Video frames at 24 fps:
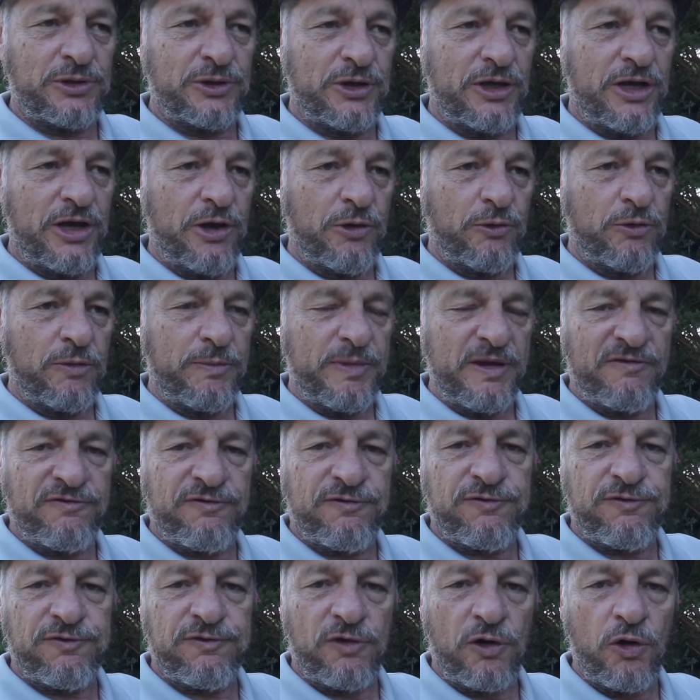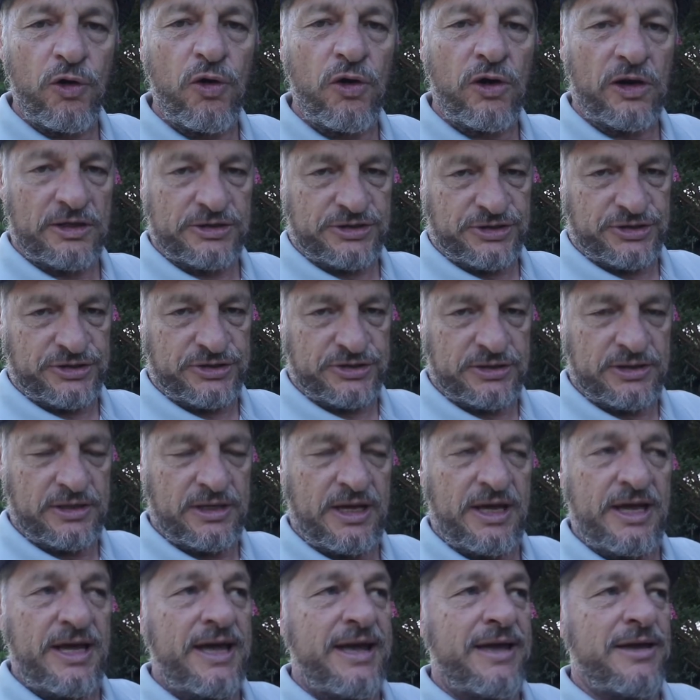It will be flawless.
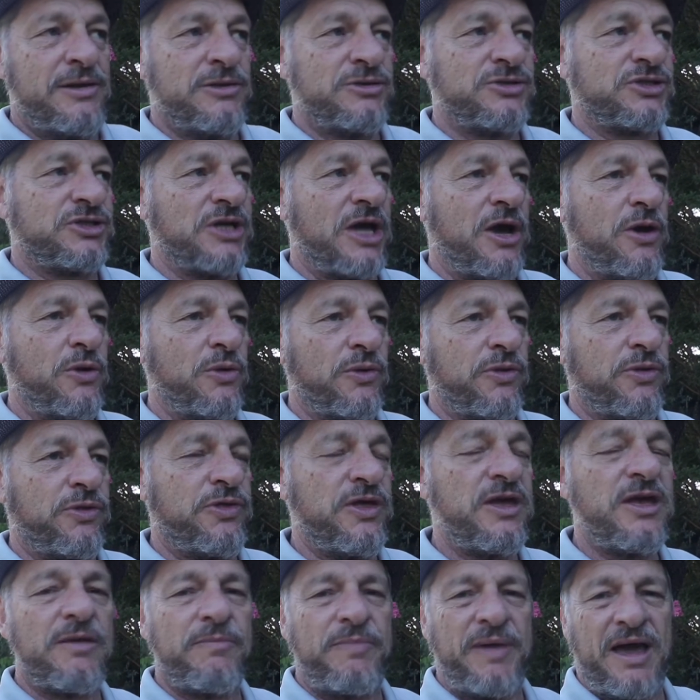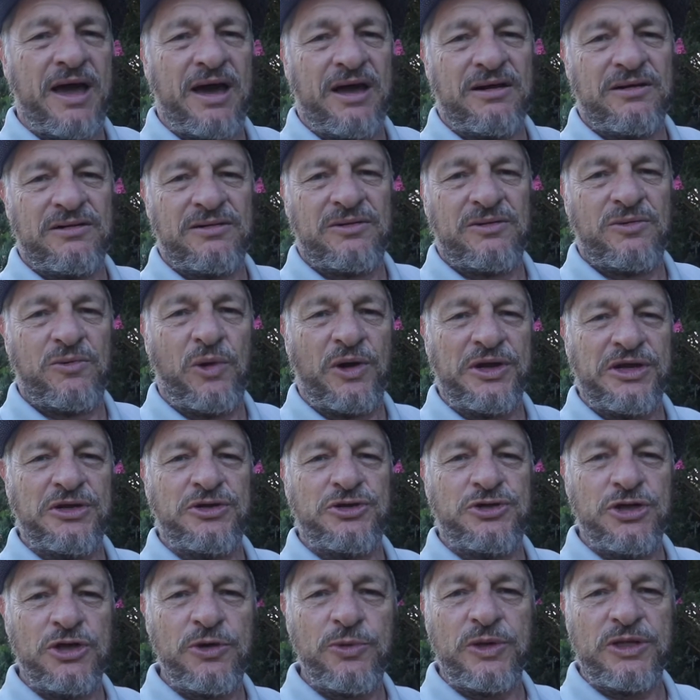So think about what you
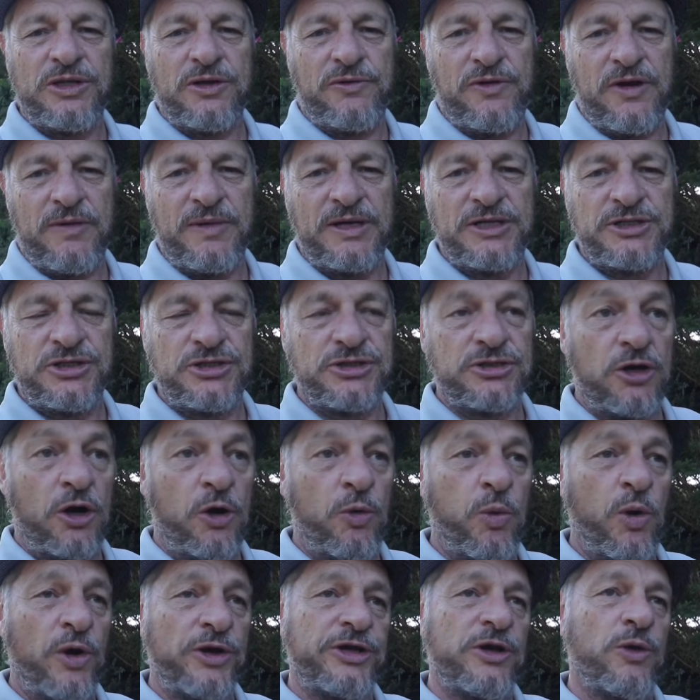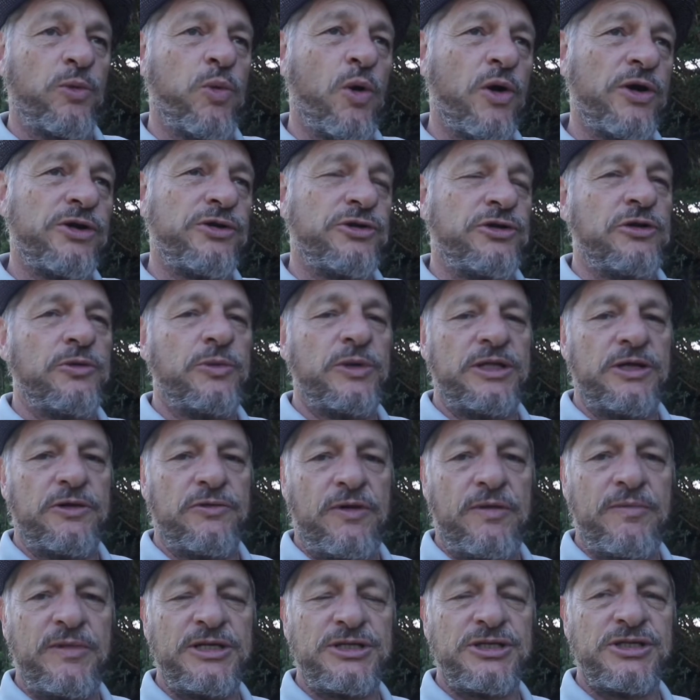do with your images, or what you want to do with your
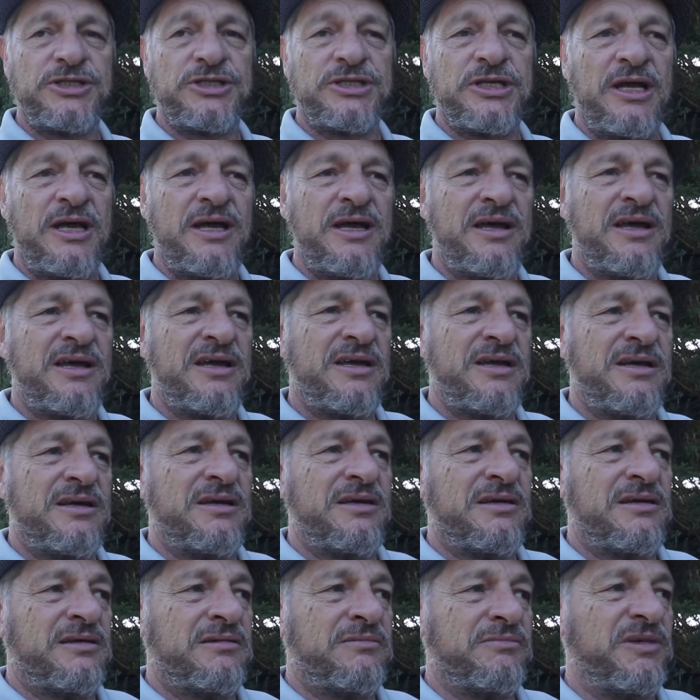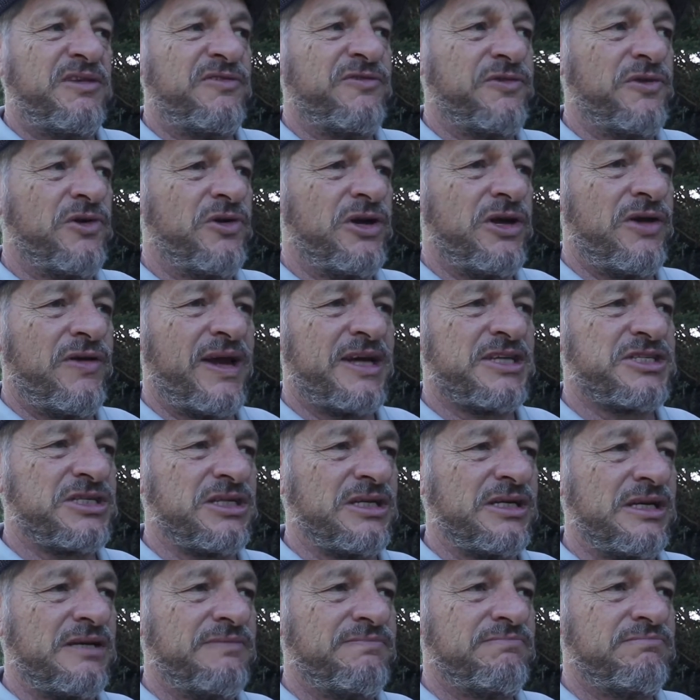images, before you
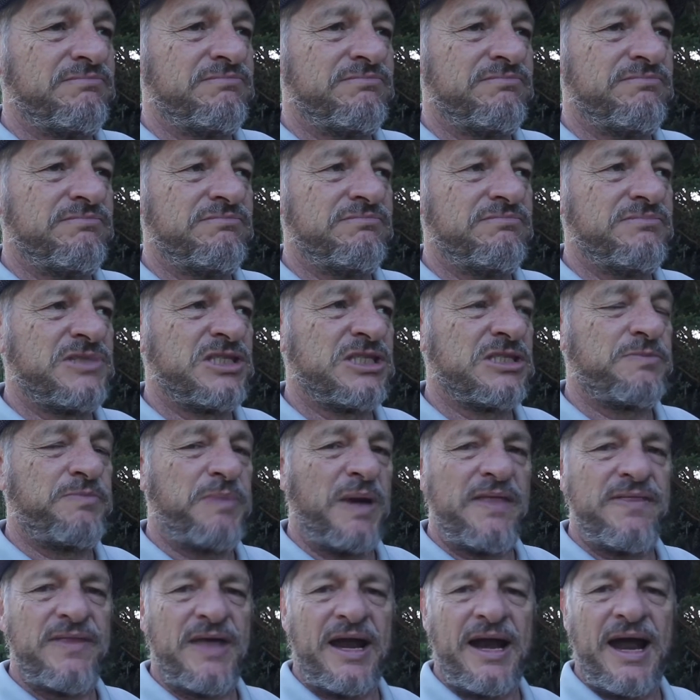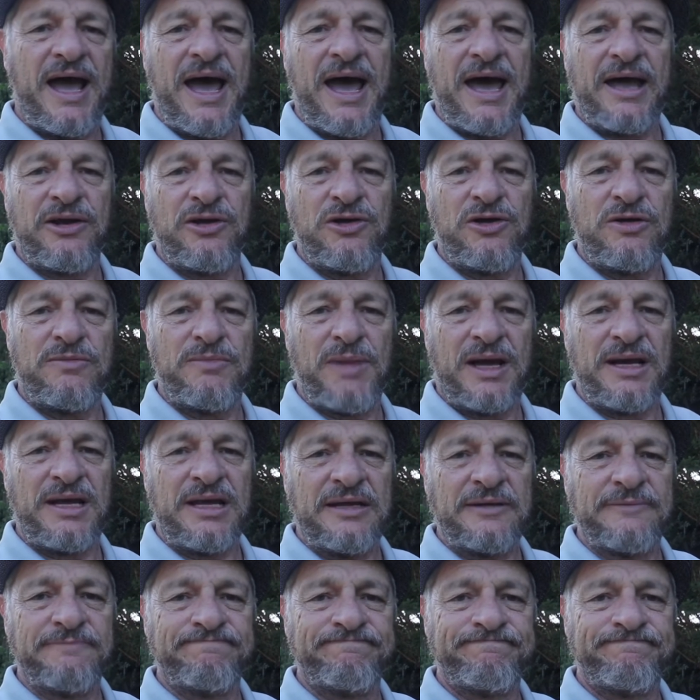actually spend that hard-earned money.